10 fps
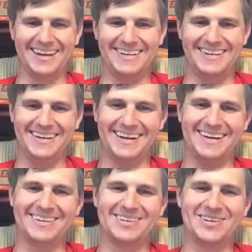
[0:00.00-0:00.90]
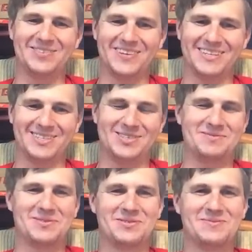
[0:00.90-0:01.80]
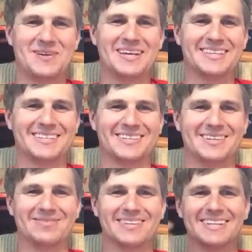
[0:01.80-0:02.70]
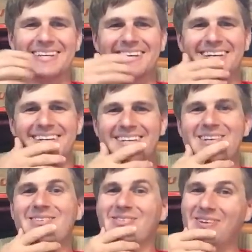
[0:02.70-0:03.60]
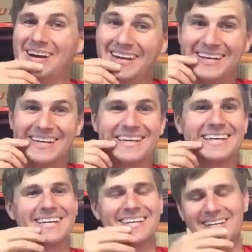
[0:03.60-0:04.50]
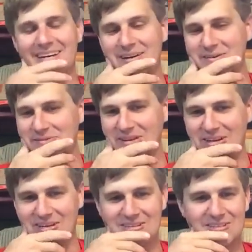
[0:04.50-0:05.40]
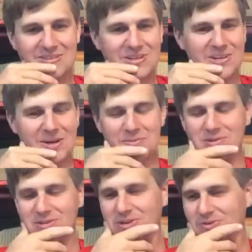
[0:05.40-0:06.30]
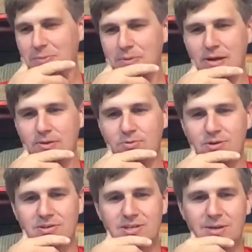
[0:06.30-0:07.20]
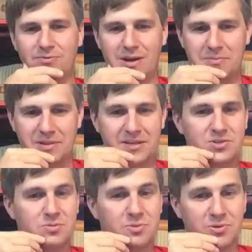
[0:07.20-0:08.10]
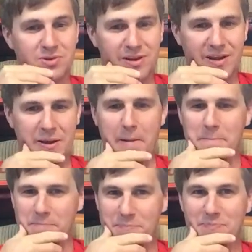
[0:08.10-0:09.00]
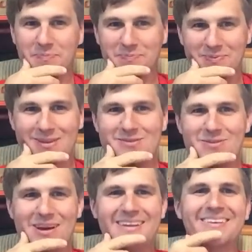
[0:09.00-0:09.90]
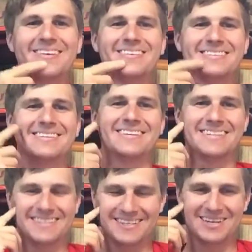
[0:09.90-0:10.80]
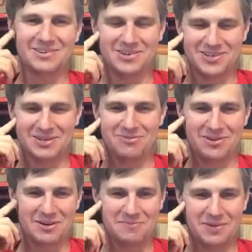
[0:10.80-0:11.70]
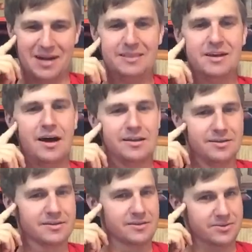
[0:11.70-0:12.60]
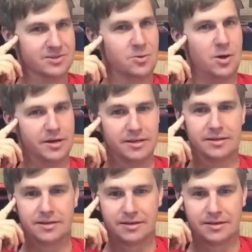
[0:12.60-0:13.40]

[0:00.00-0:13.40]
Doug, I don't know if that Subaru would make the trip. You wait. Oh my gosh. So Doug, I'm going to start ripping out the rear subframe in that Subaru today. Wait till you see that rear subframe. I thought it looked a little squatty.